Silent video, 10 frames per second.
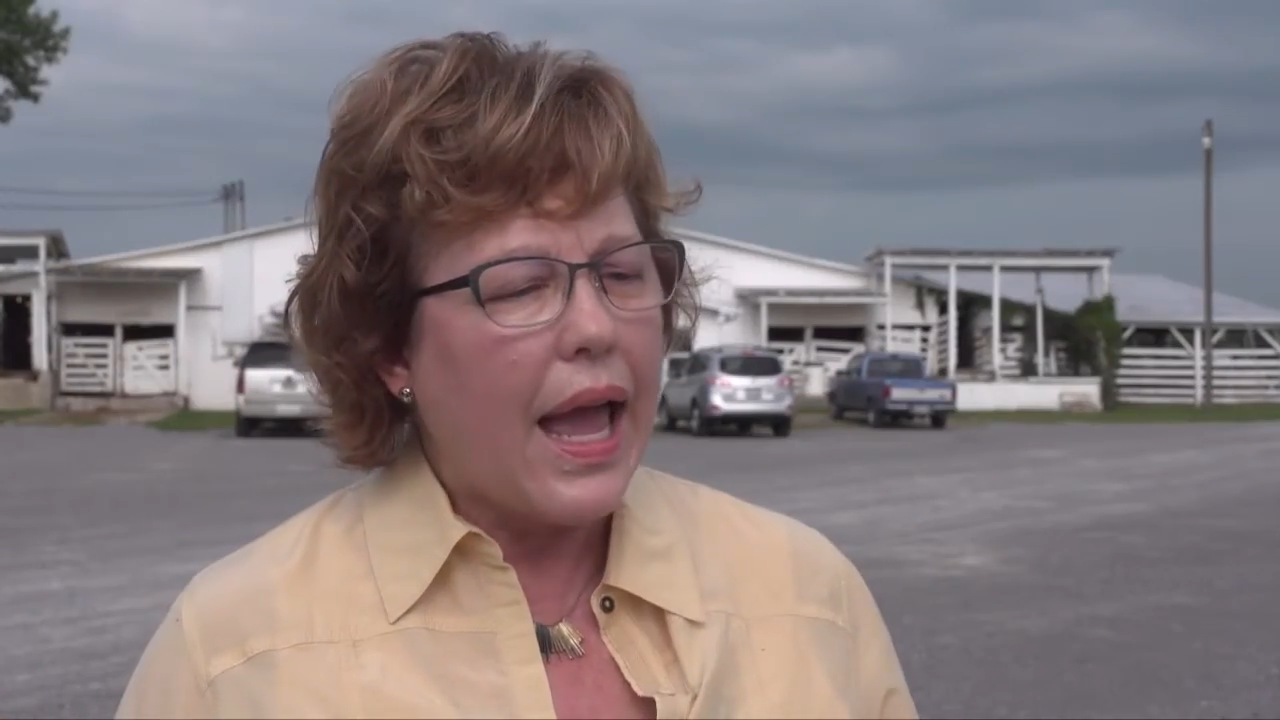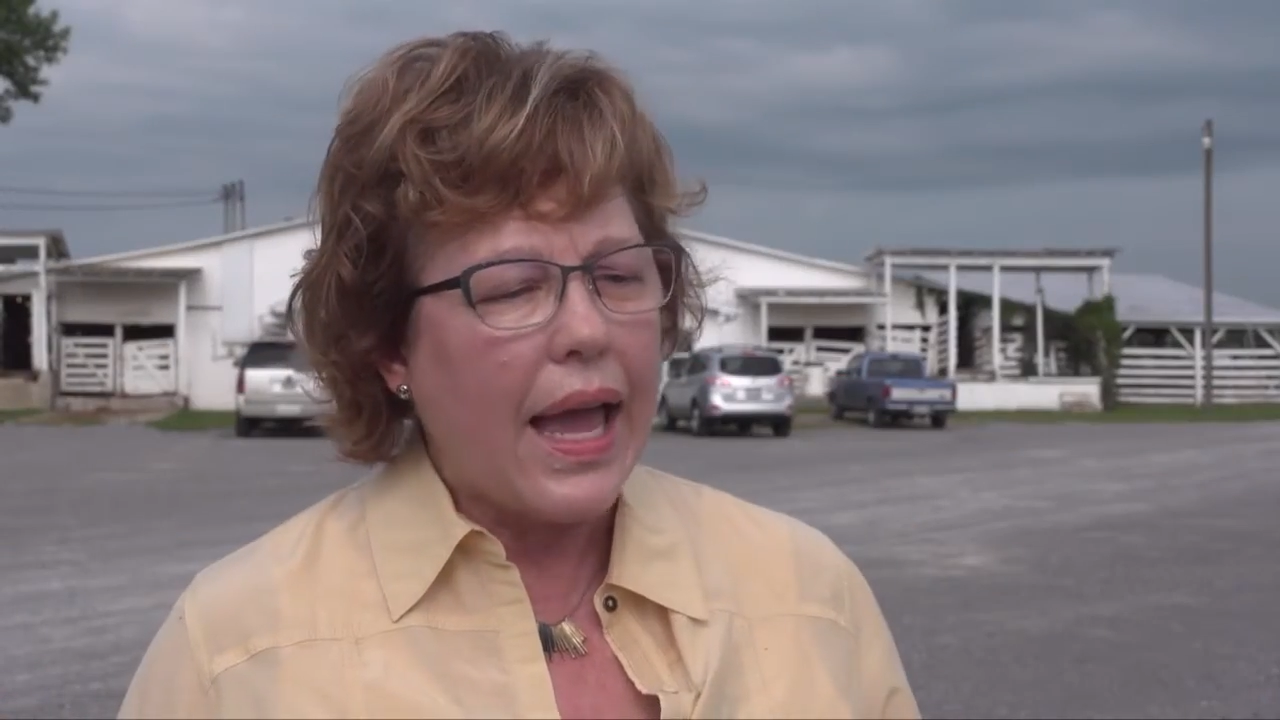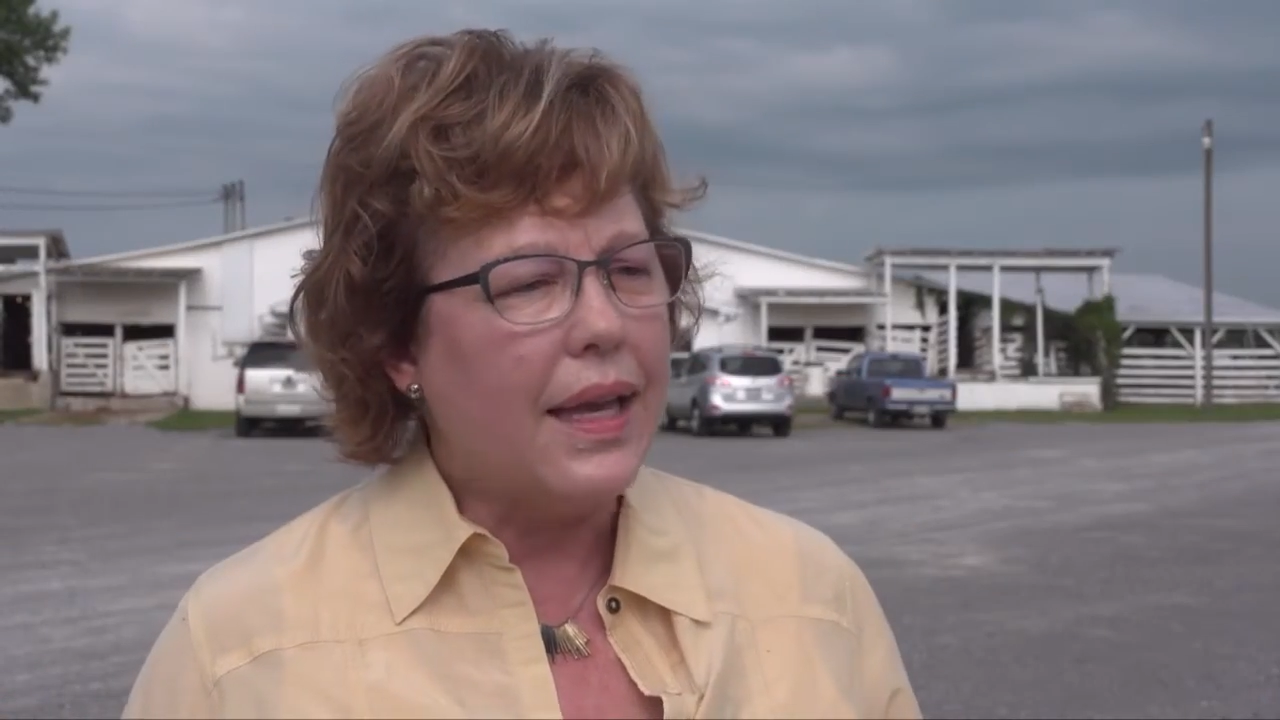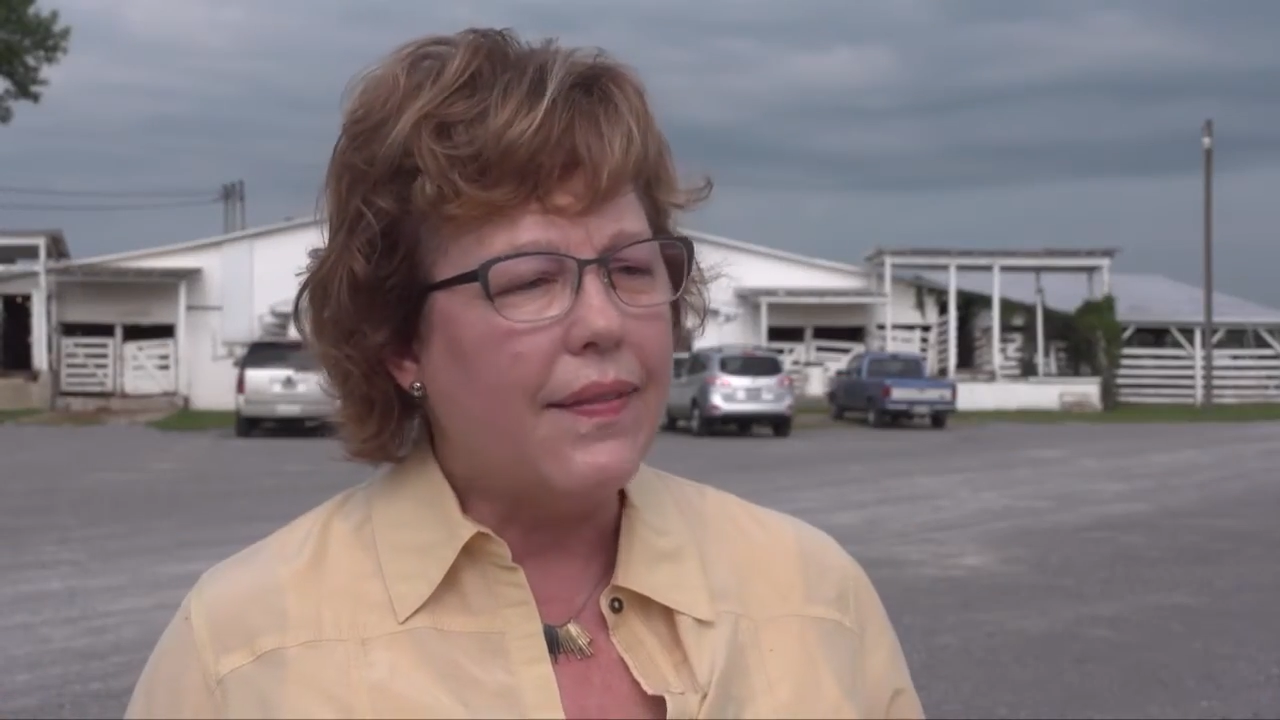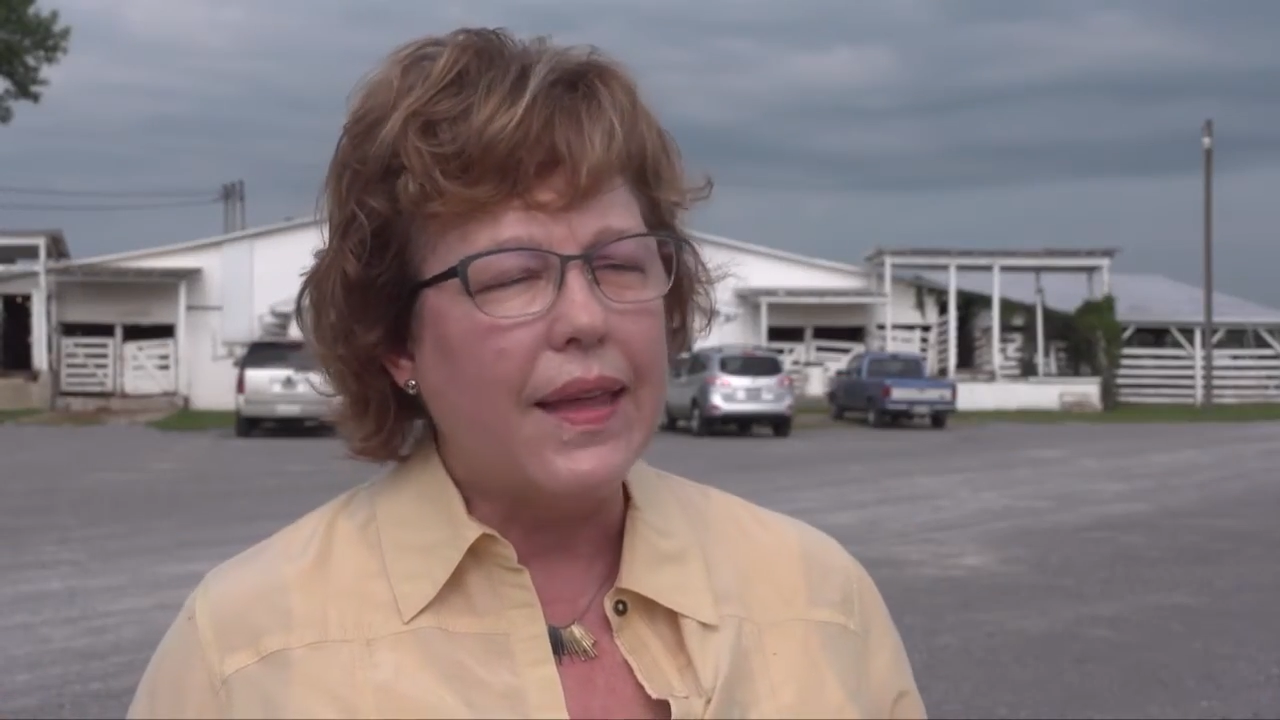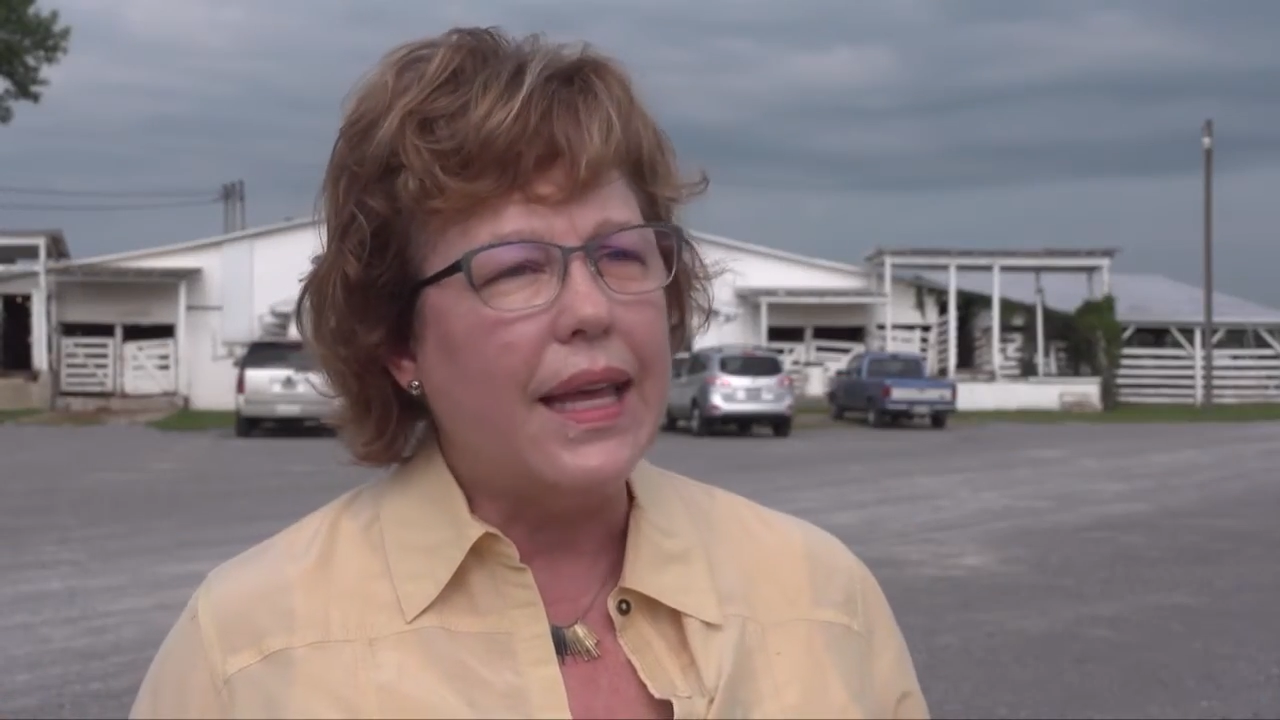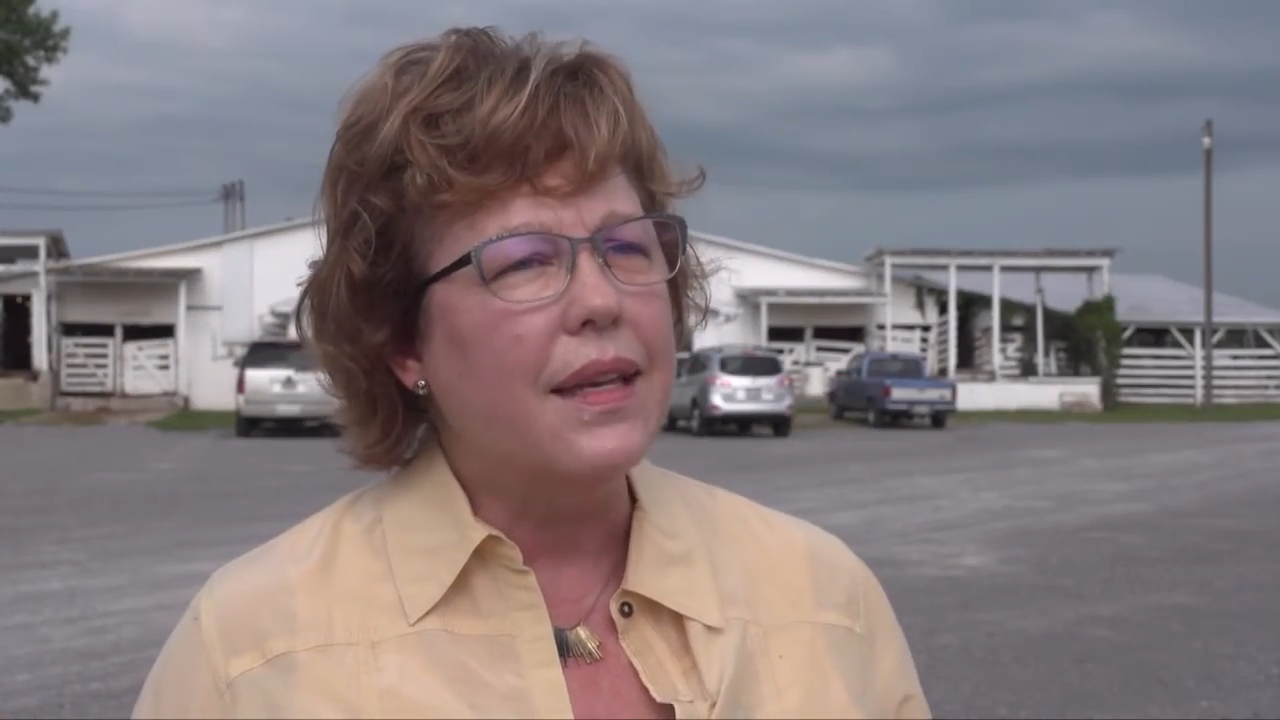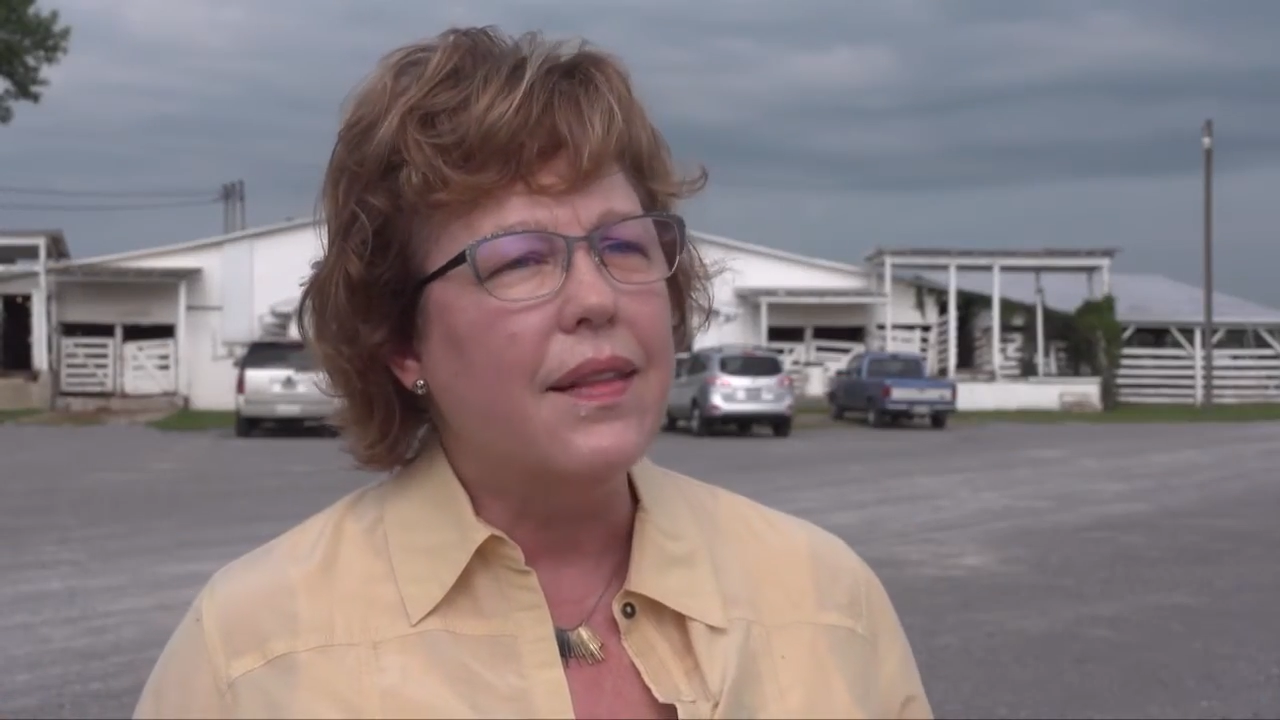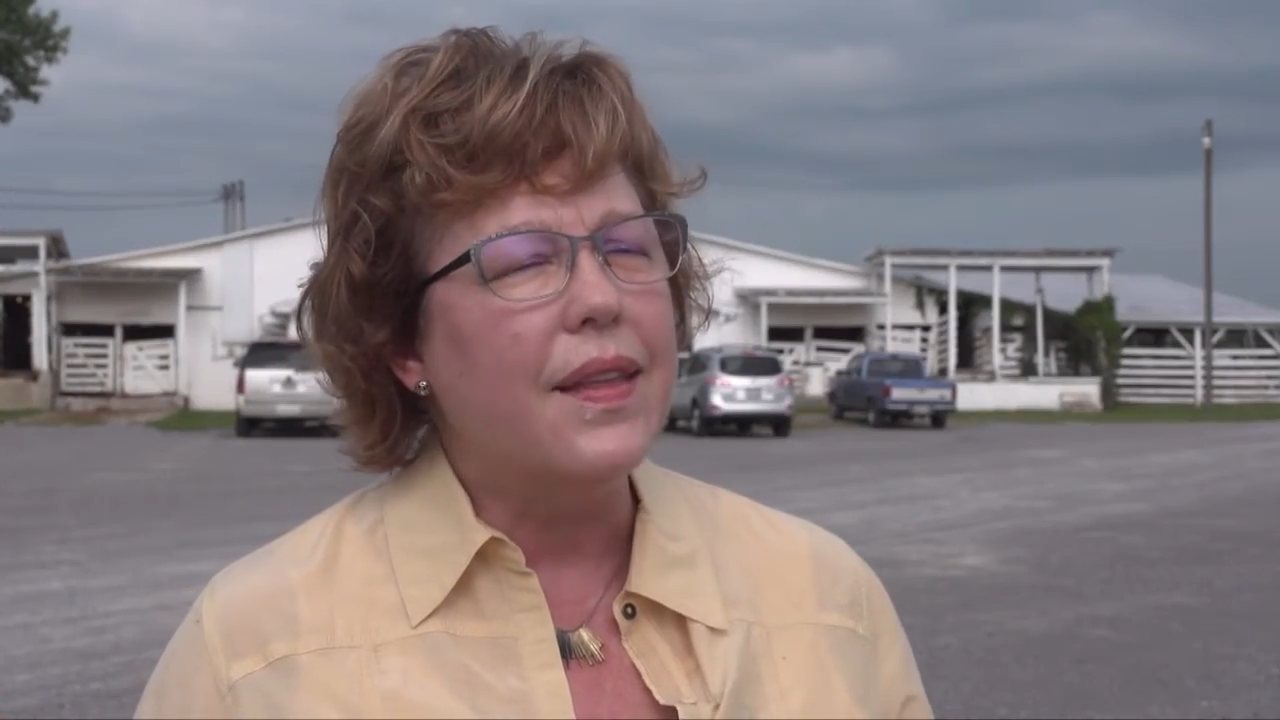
And at the end of